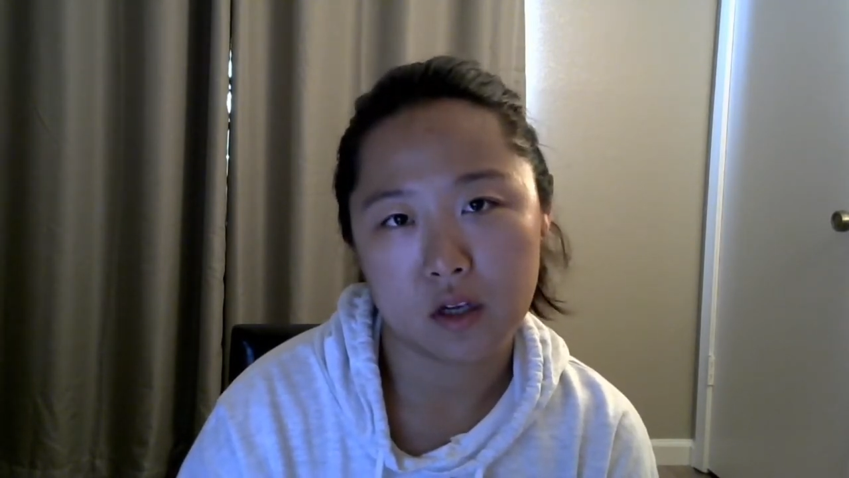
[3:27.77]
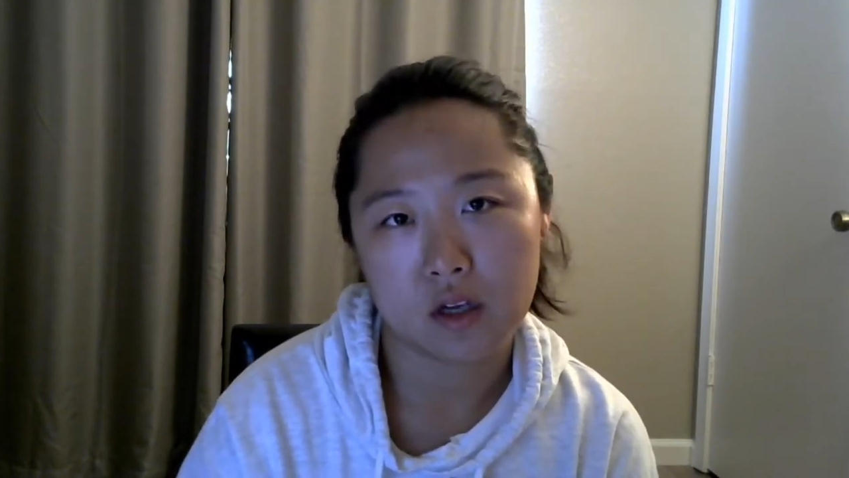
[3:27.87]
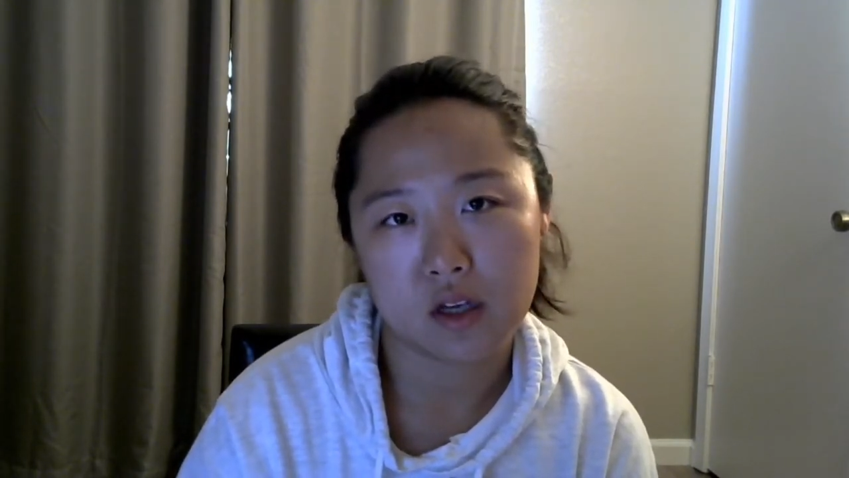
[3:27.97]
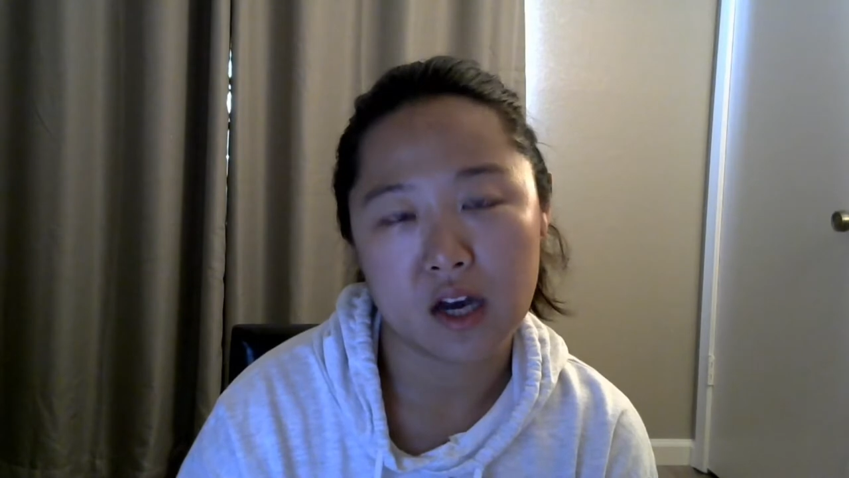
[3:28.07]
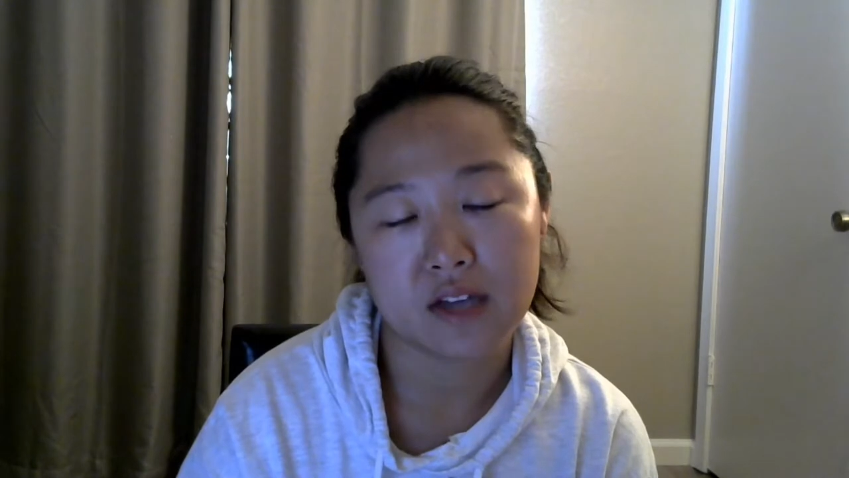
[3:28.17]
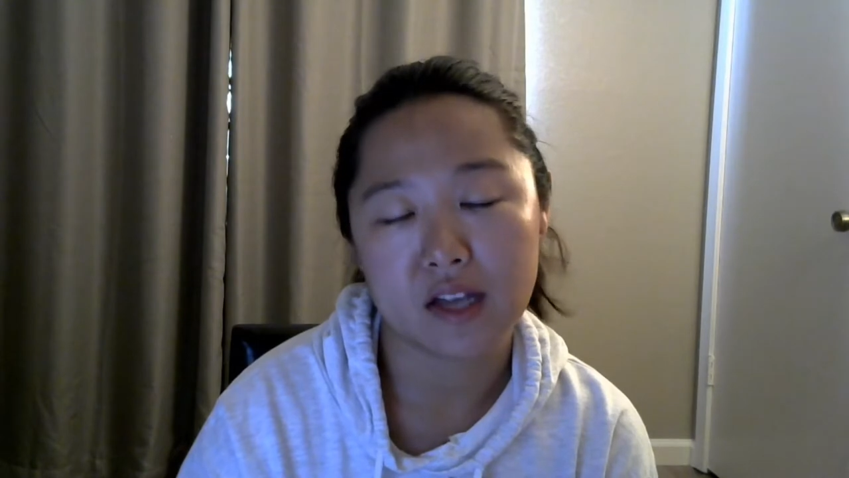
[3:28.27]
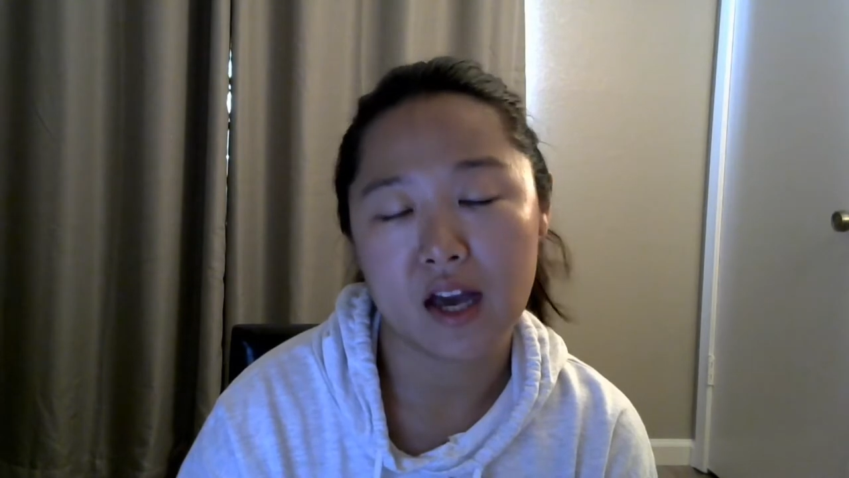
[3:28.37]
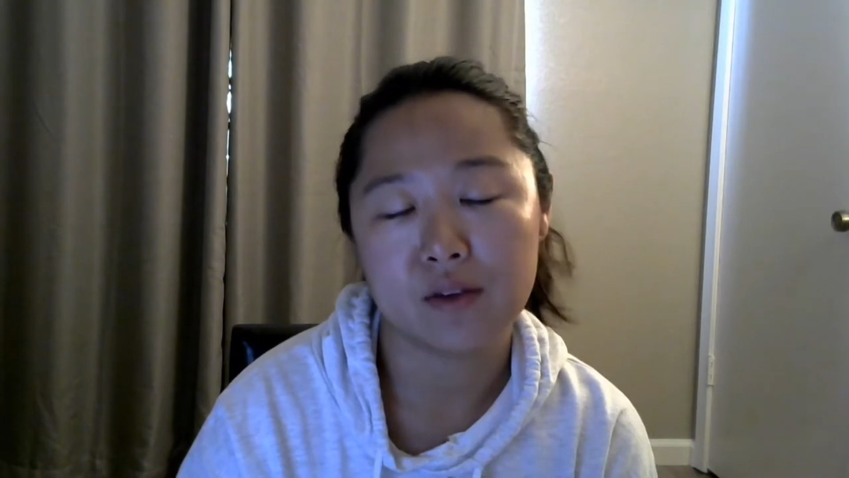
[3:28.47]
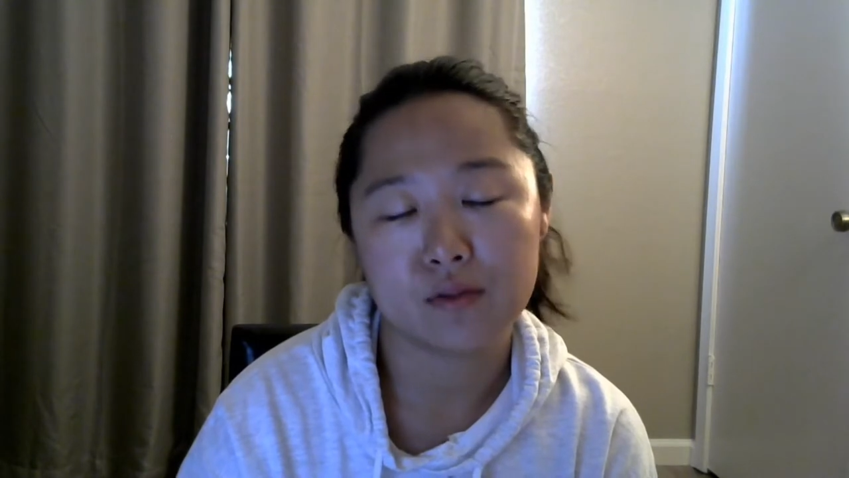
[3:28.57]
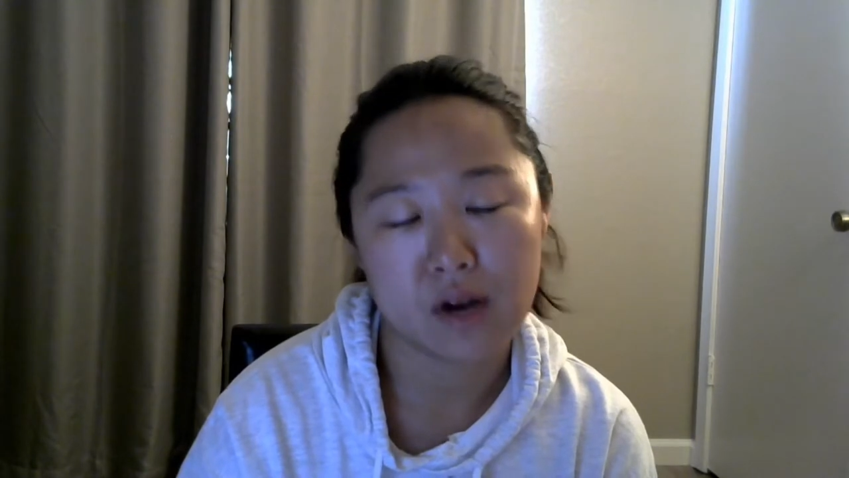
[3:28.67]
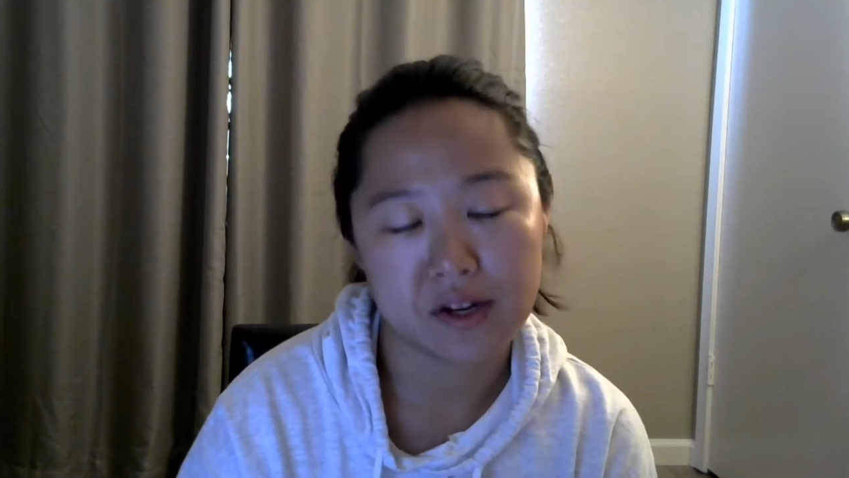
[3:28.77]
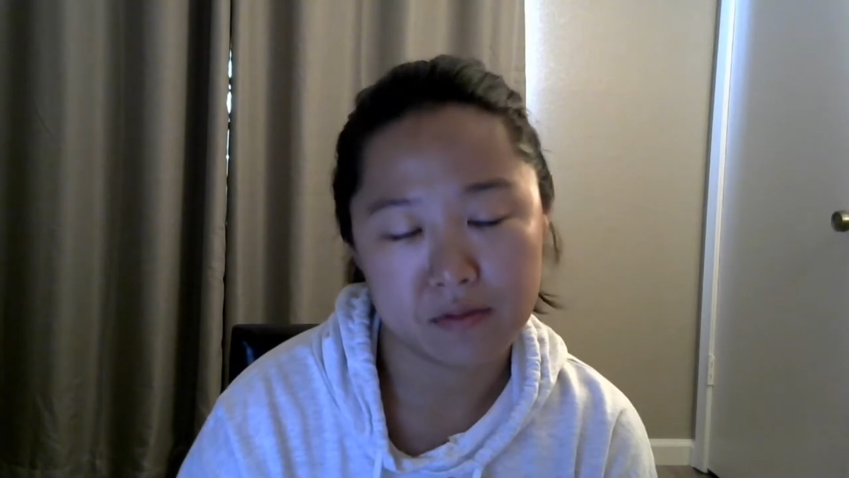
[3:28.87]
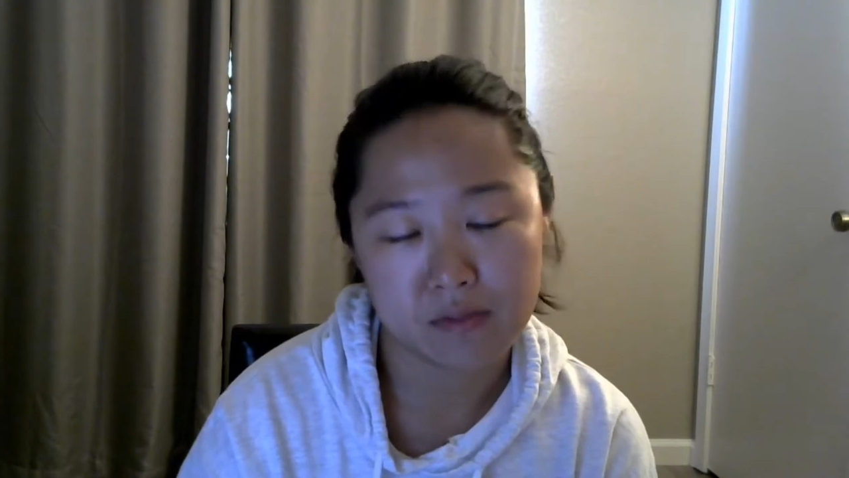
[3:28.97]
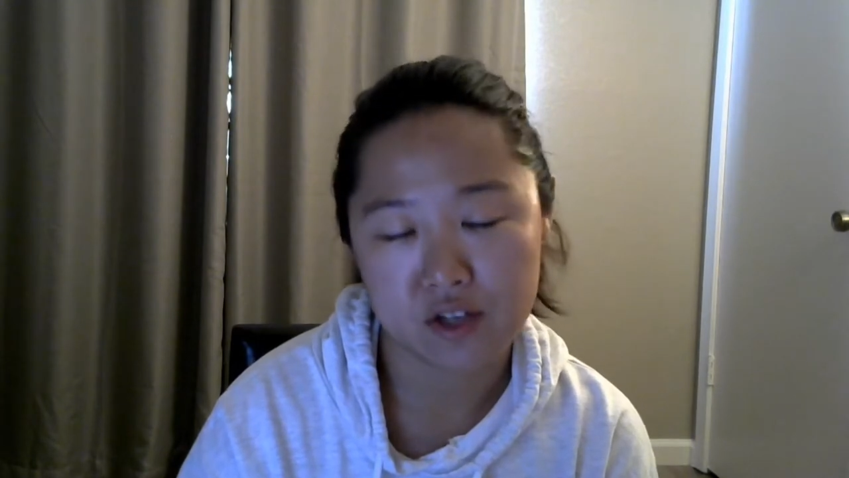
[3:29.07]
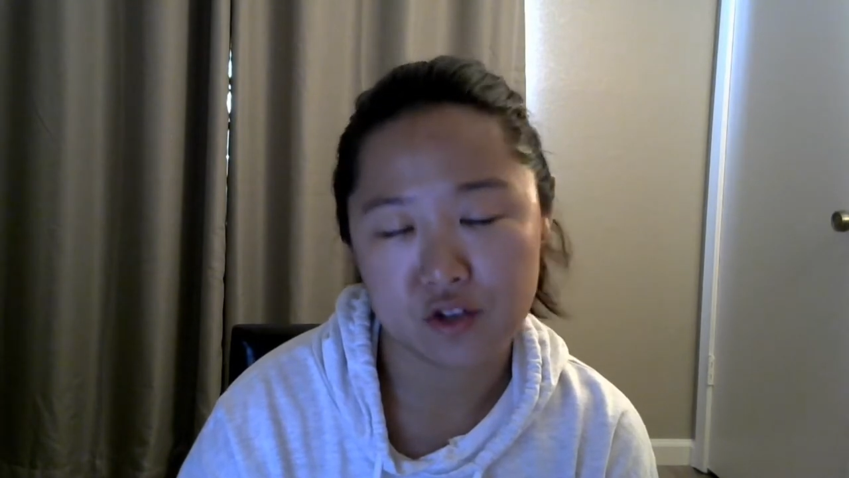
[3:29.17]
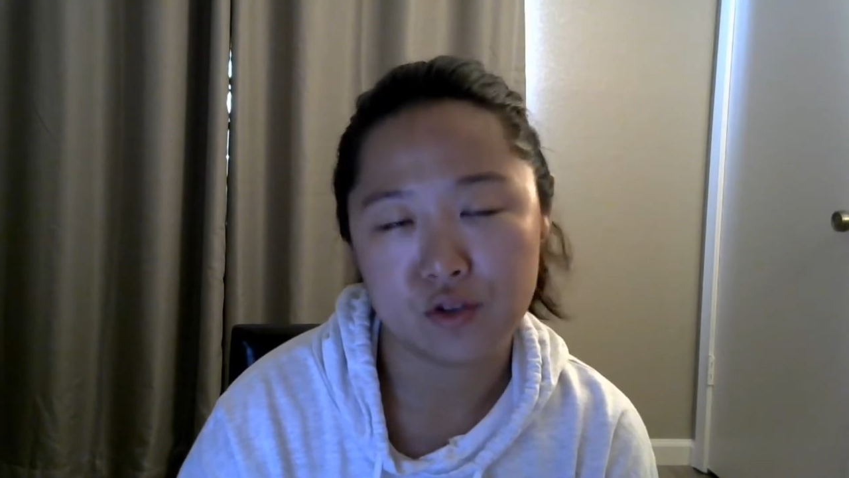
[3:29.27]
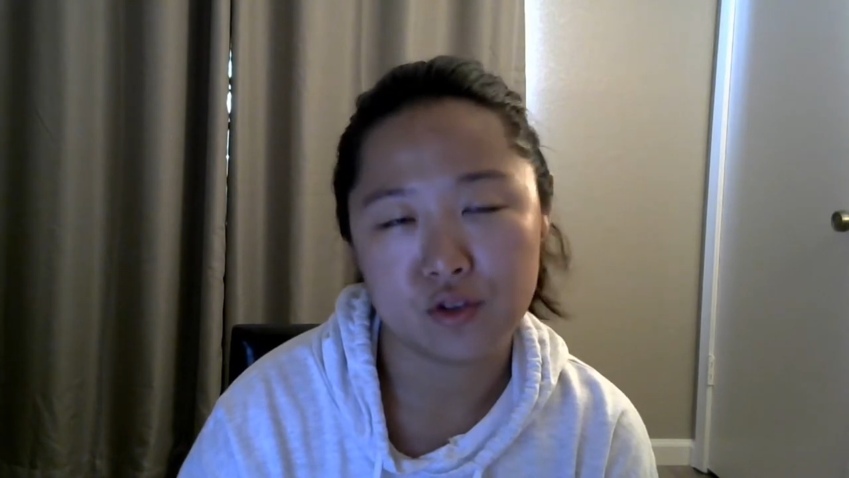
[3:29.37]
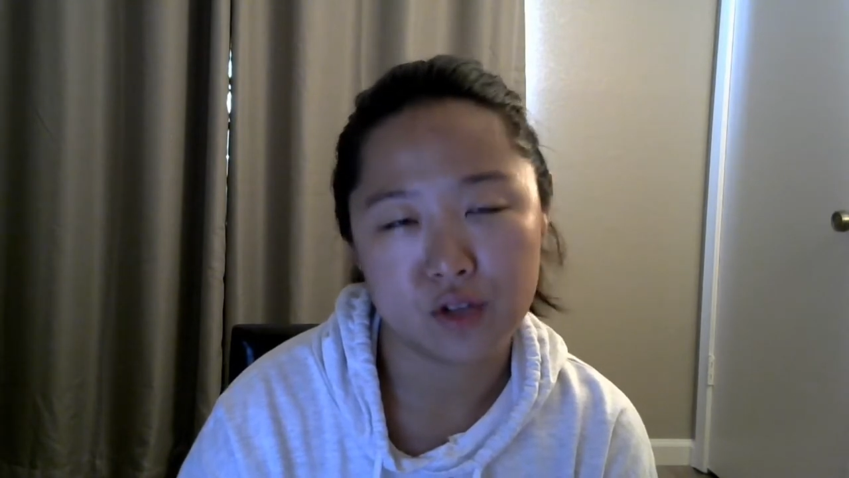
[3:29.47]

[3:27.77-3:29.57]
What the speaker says: Guys, I recommend you to